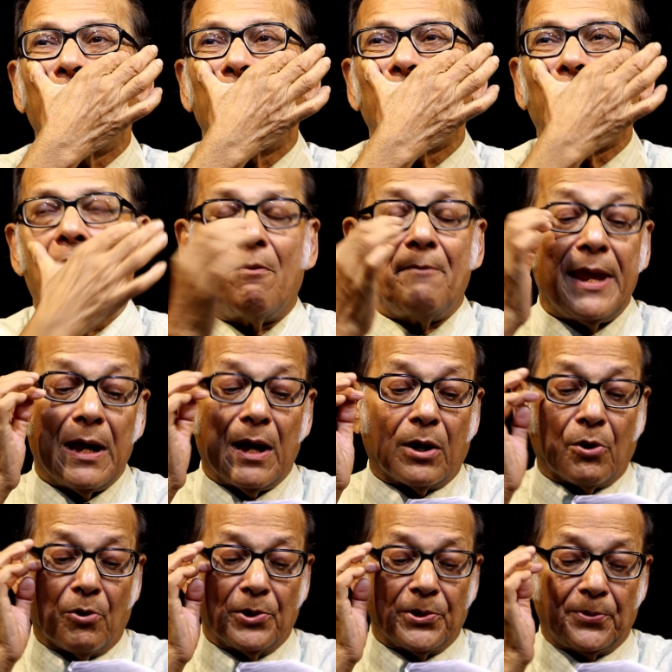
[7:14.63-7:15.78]
forming
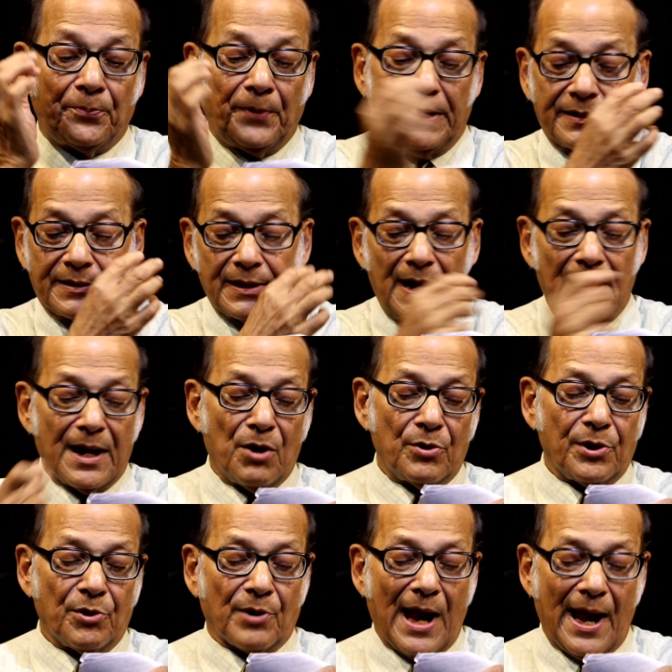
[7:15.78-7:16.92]
crow's feet
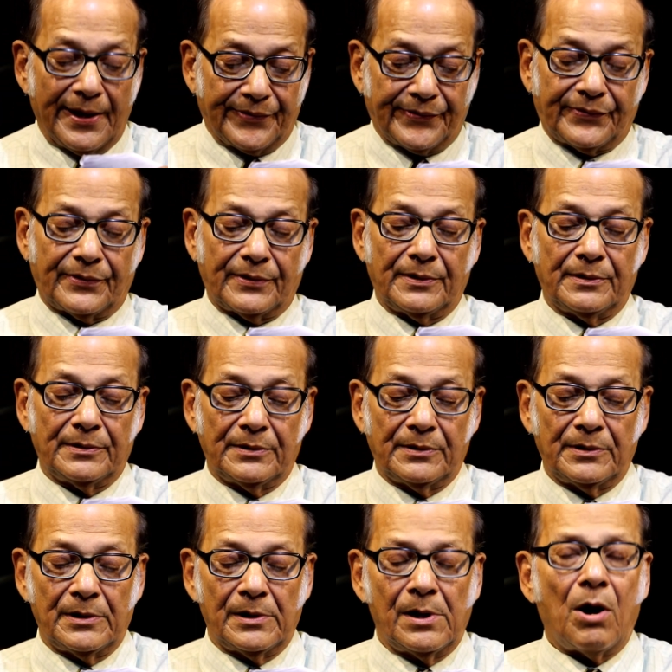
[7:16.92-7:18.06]
around your eyes.
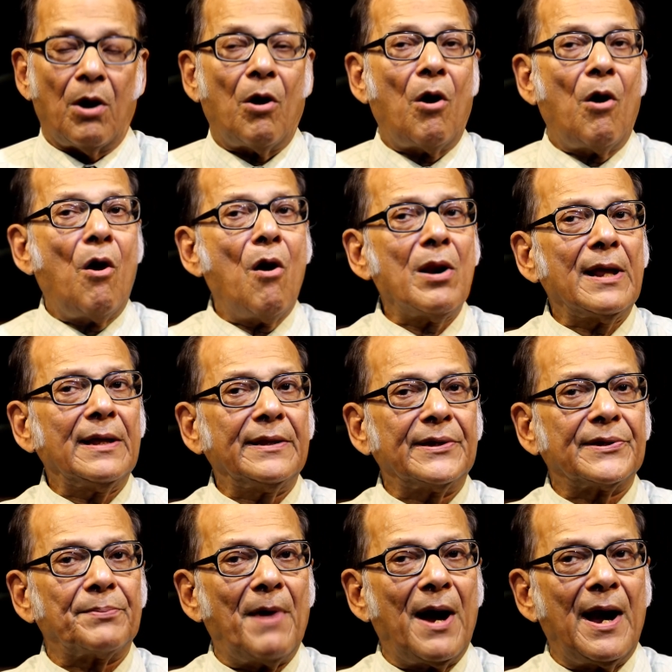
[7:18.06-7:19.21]
All other
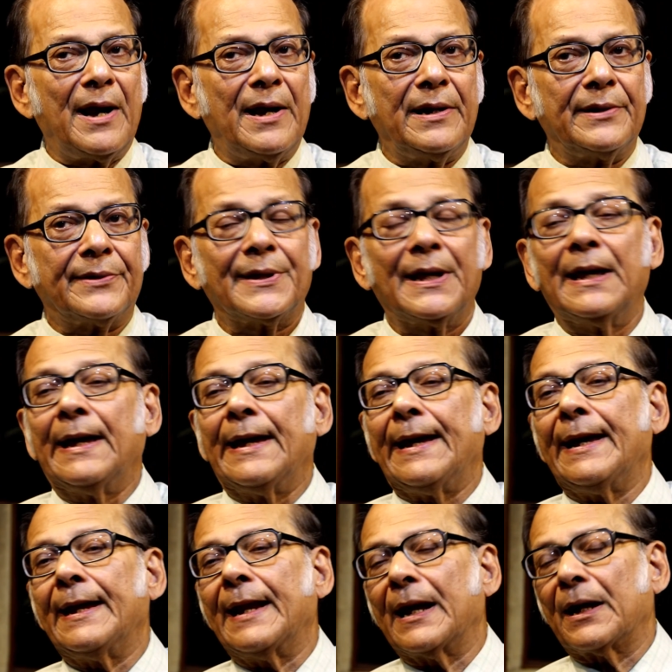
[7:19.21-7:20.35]
smiles,
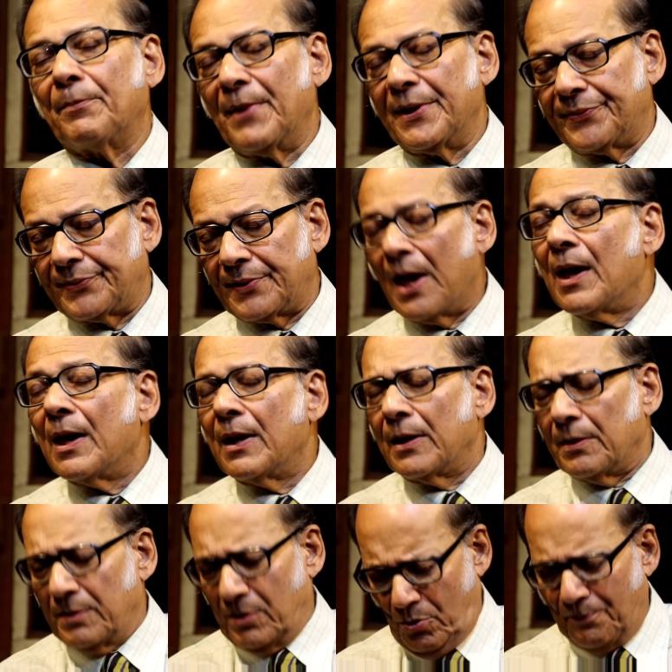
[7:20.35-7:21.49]
in Eichmann's
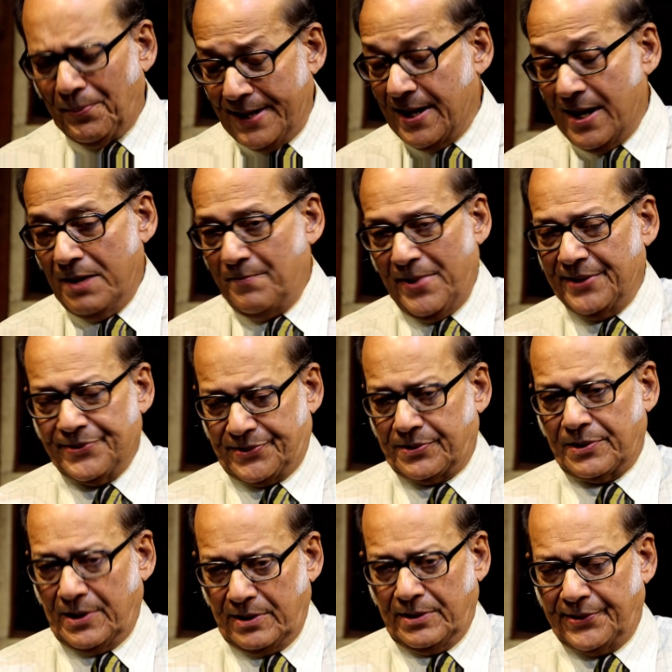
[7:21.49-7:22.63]
opinion, means
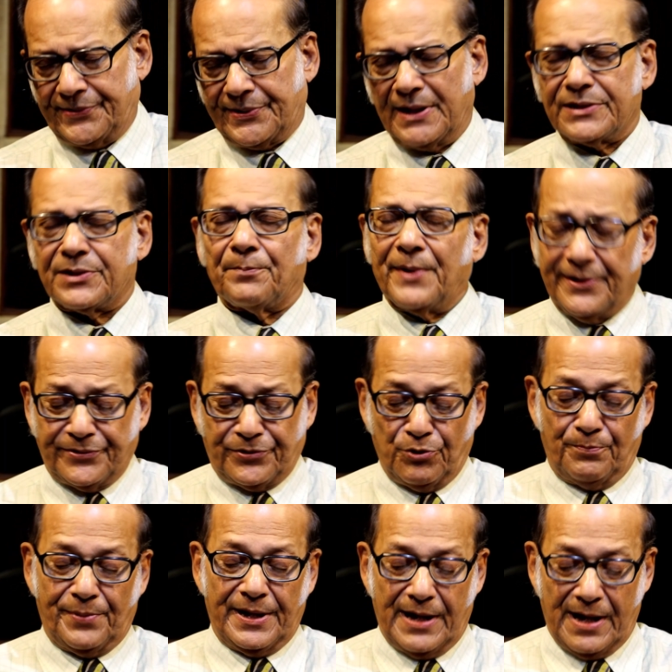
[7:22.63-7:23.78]
research-based
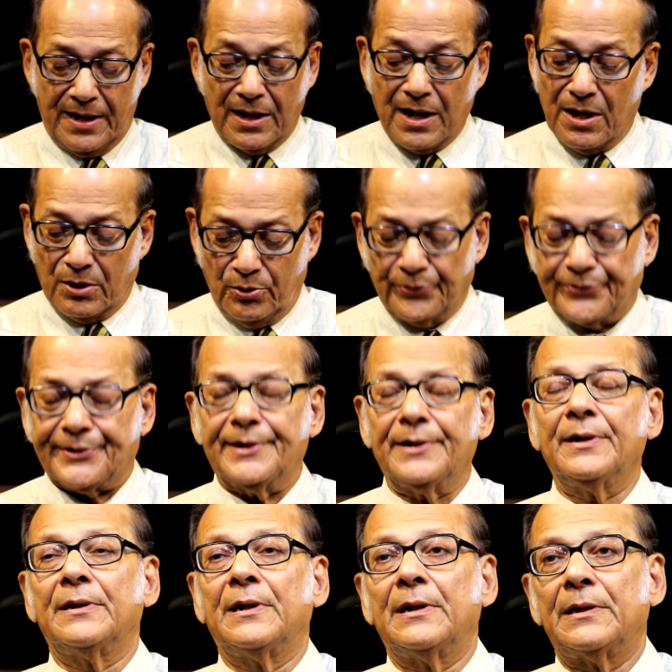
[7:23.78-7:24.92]
opinion,
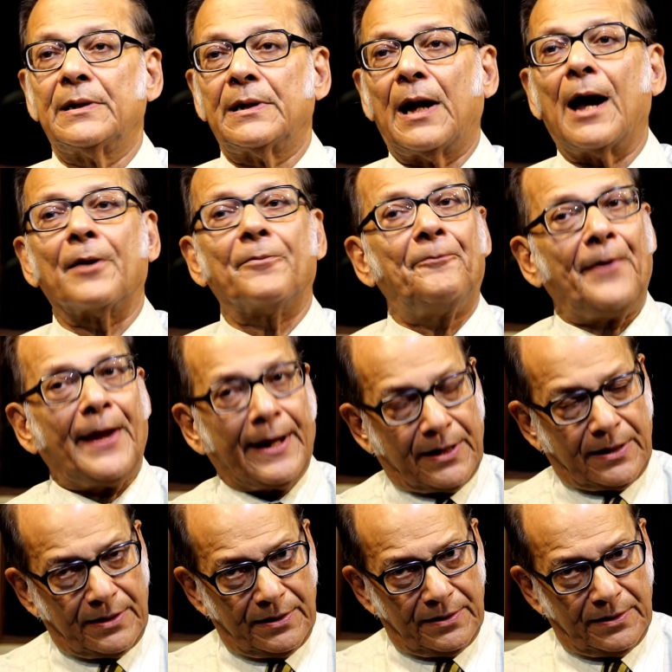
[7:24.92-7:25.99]
conclusion, are fake.